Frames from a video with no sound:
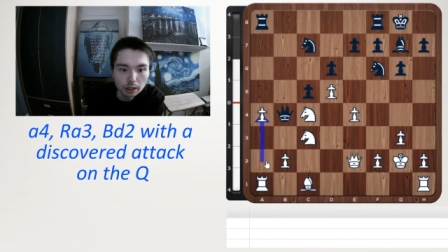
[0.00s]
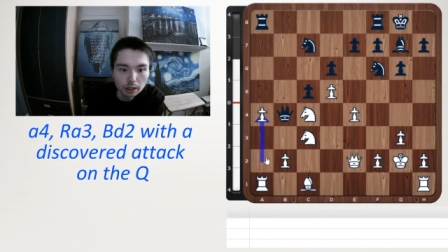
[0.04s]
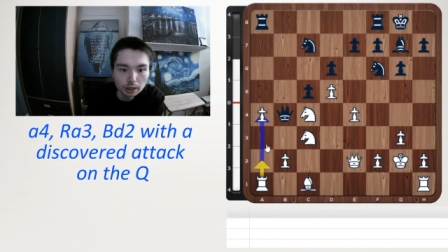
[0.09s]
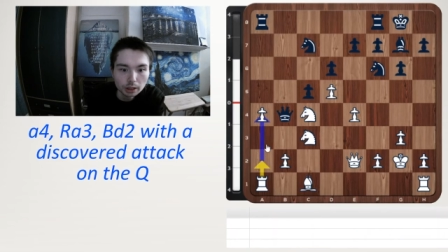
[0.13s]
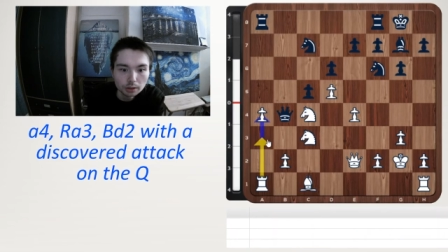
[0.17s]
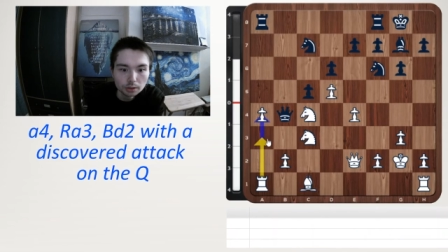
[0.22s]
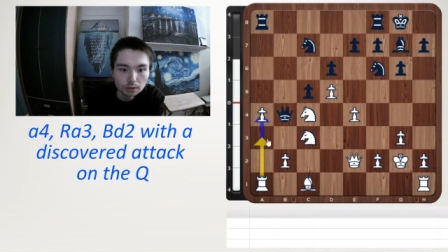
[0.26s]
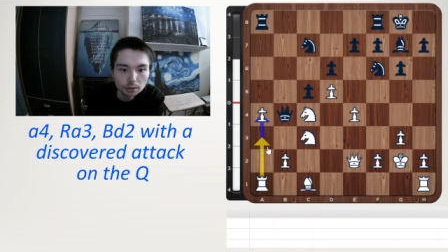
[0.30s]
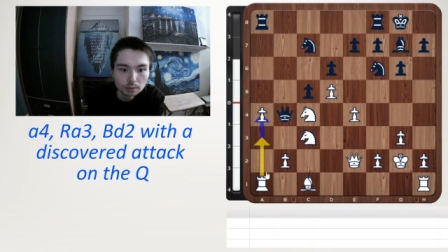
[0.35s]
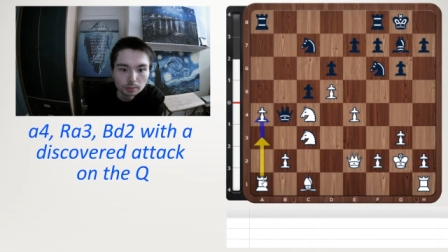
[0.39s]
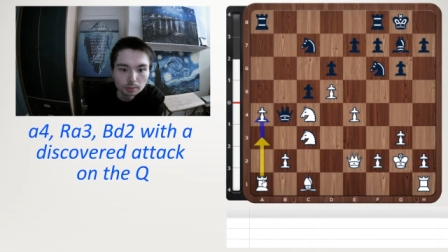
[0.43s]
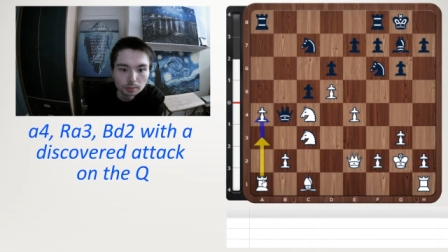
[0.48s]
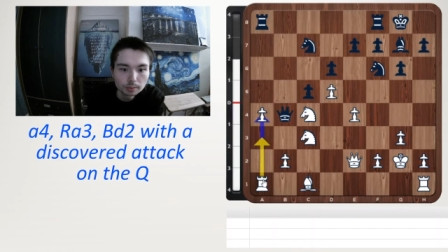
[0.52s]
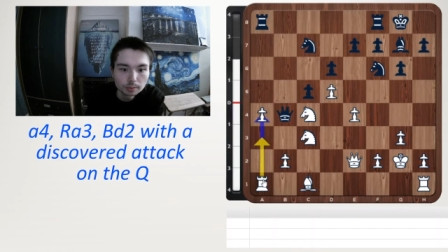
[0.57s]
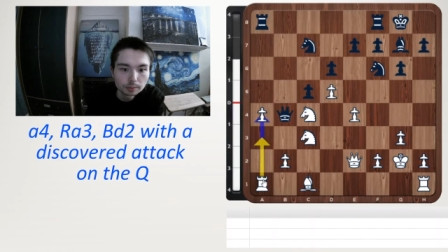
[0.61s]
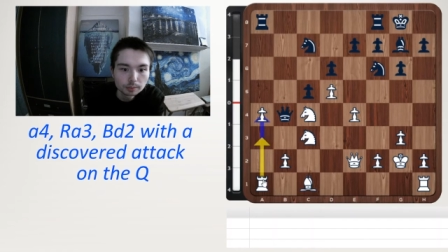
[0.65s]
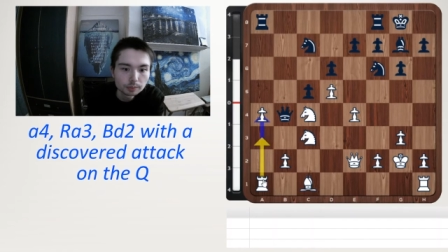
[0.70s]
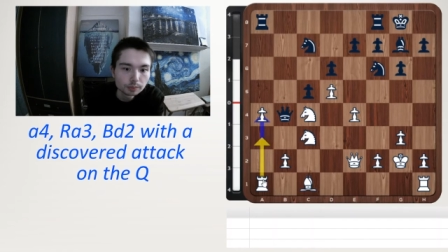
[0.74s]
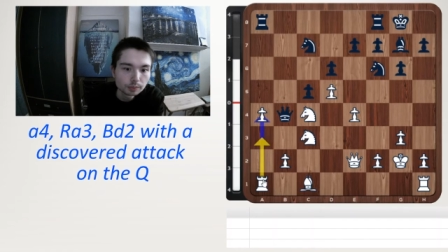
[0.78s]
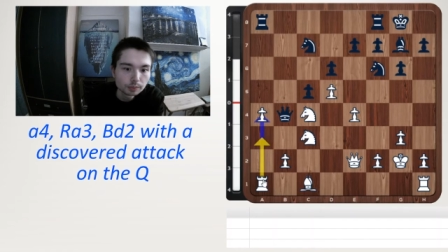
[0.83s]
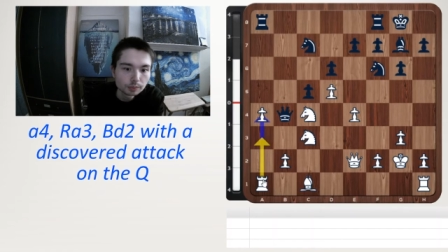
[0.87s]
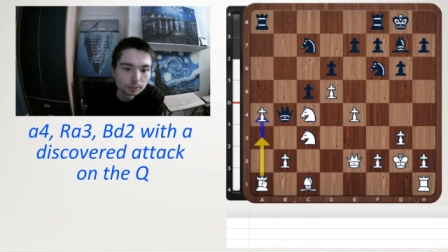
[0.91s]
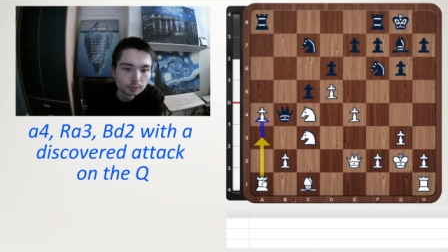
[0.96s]
next,
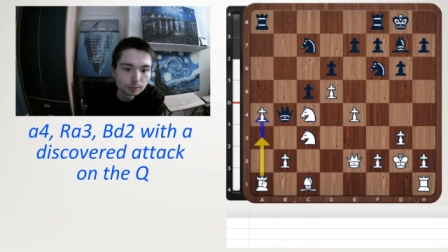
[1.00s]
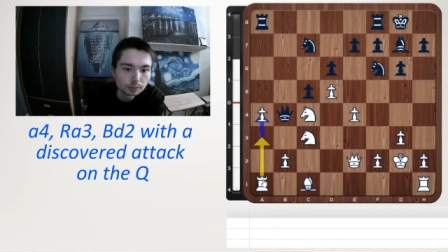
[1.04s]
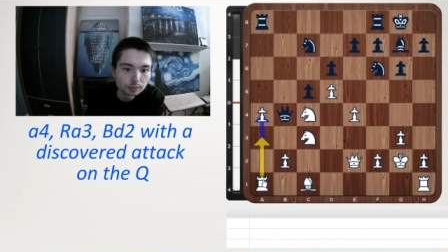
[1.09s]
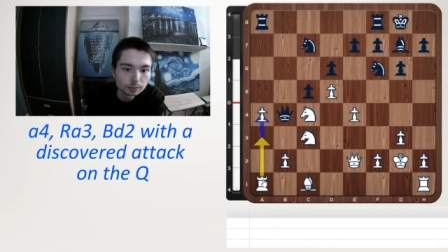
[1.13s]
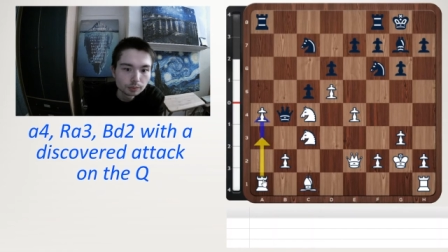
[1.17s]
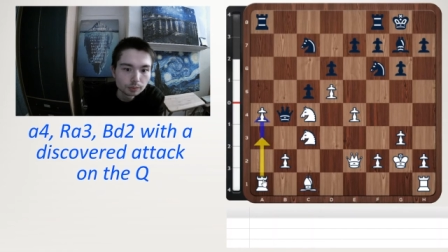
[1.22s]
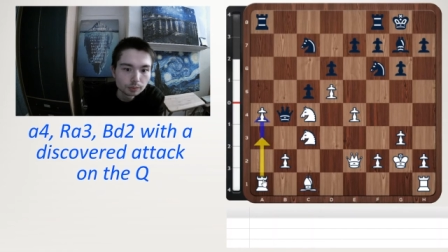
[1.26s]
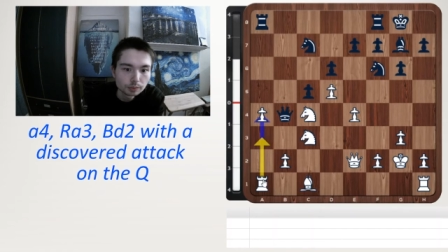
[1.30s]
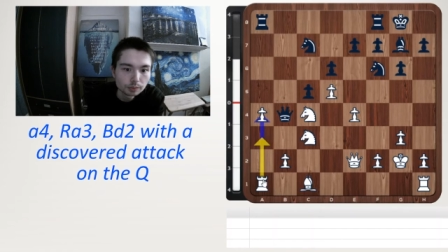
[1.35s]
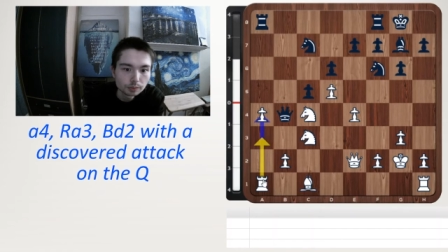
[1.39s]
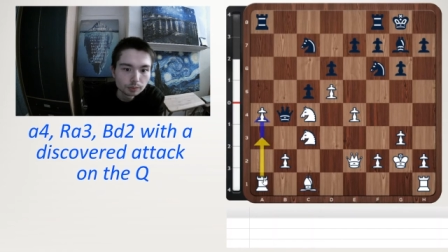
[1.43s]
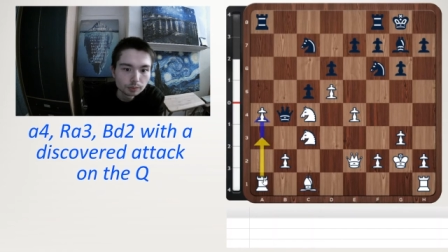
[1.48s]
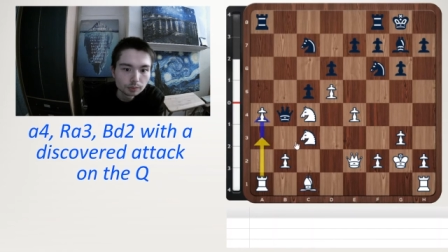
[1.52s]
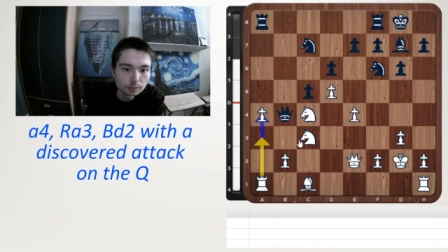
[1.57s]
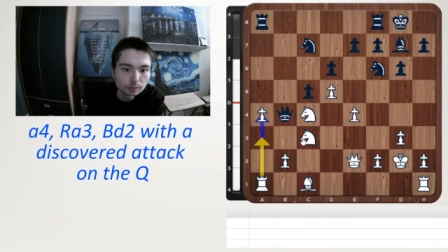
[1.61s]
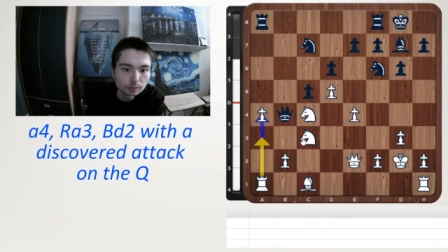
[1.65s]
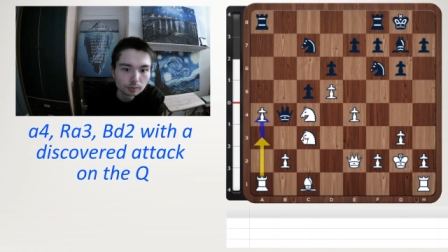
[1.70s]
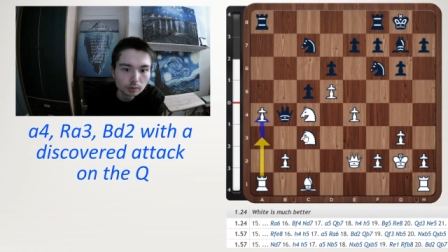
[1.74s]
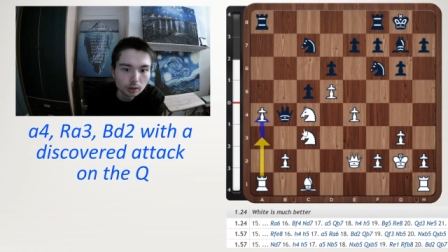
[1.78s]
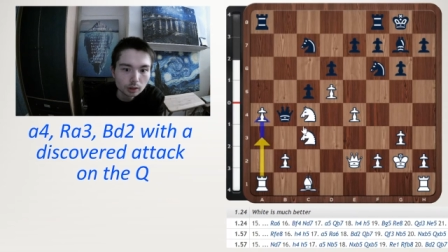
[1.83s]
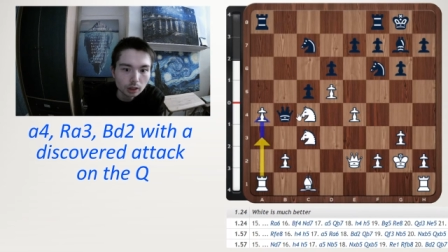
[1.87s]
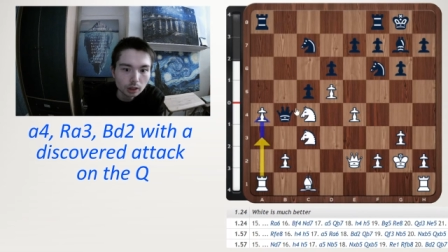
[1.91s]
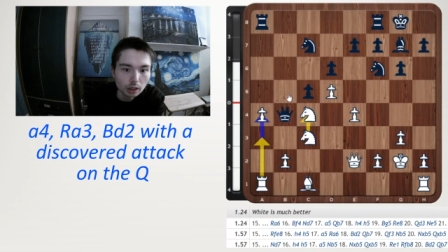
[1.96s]

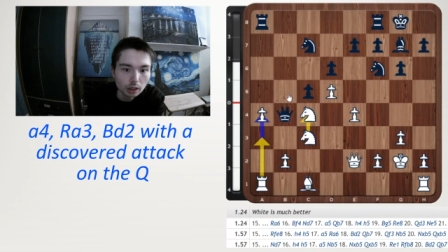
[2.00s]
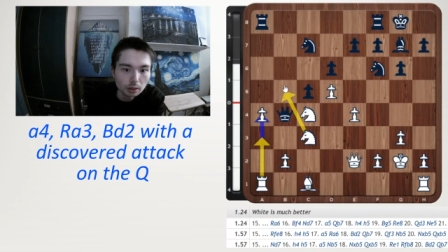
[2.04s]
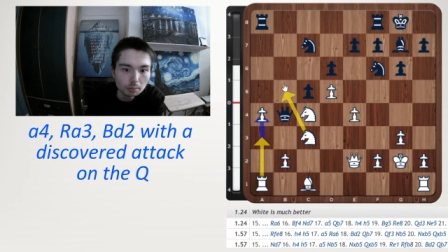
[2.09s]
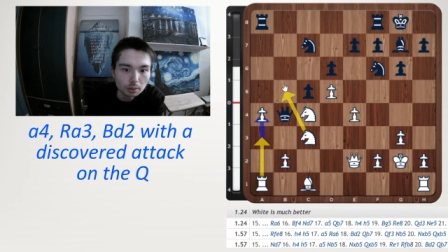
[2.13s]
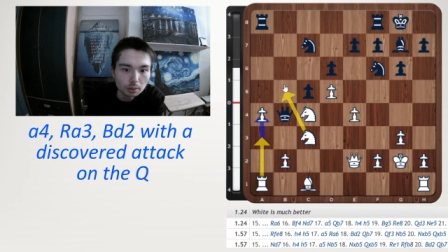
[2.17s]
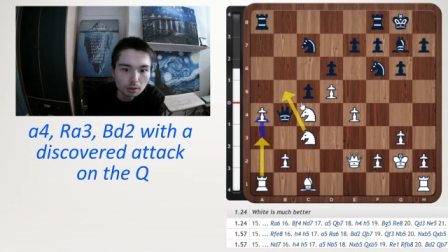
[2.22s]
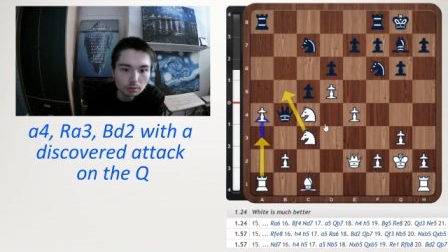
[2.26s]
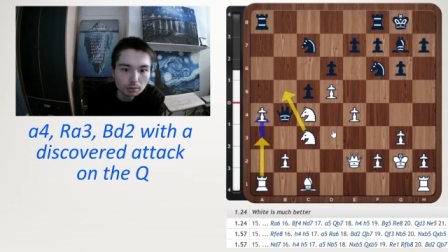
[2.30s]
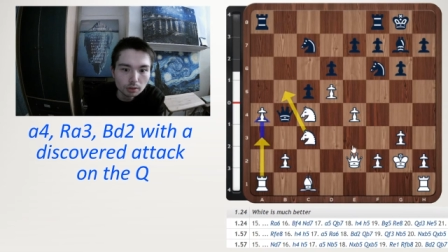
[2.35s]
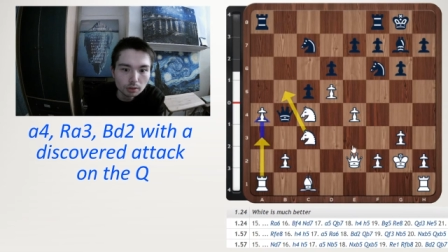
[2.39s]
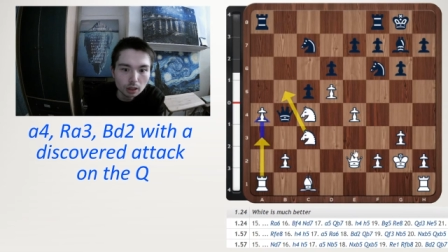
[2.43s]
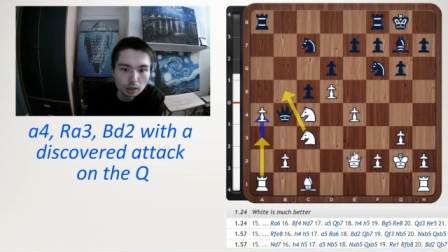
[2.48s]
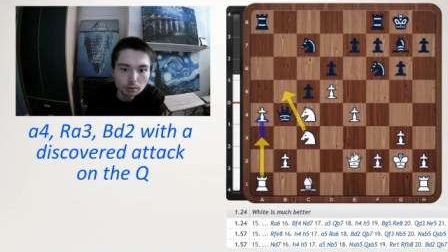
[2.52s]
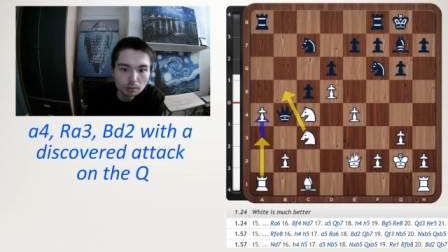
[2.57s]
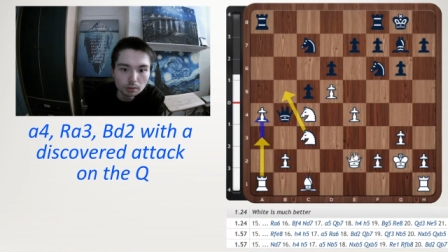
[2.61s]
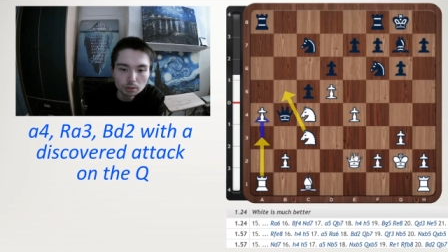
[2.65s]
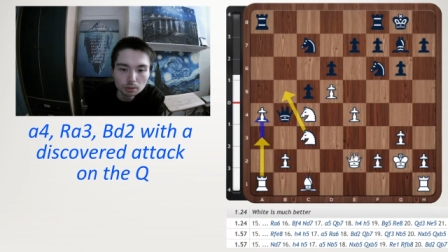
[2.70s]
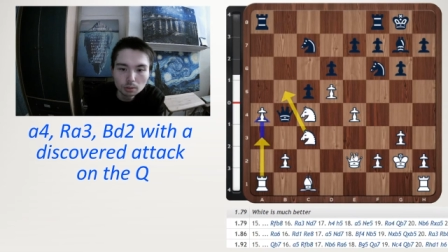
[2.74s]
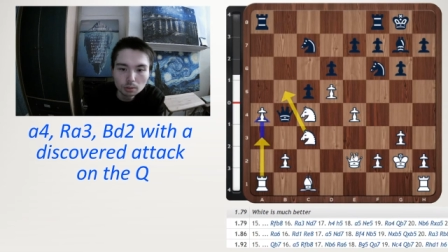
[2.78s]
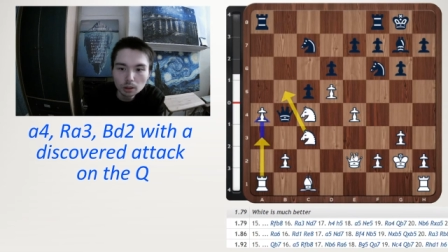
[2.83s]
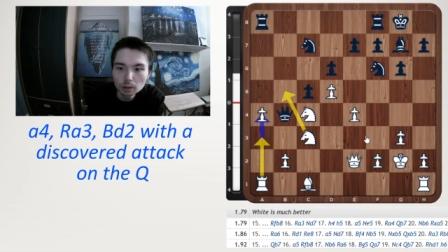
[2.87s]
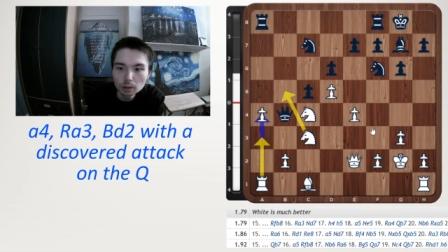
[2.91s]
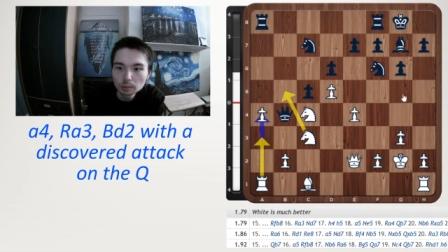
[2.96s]
knight b5
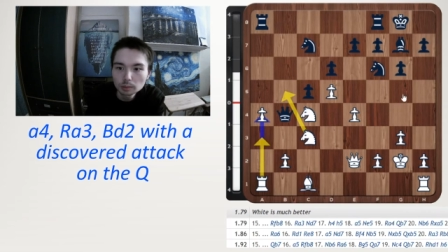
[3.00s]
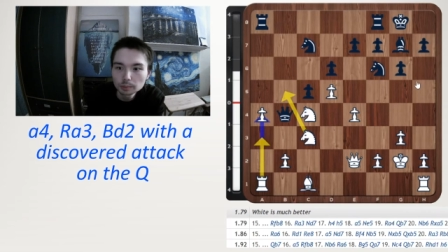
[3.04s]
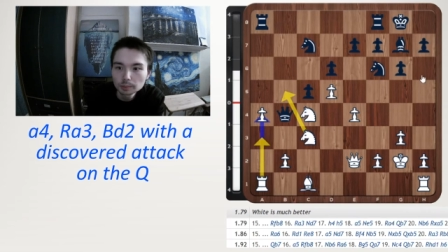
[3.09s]
as well,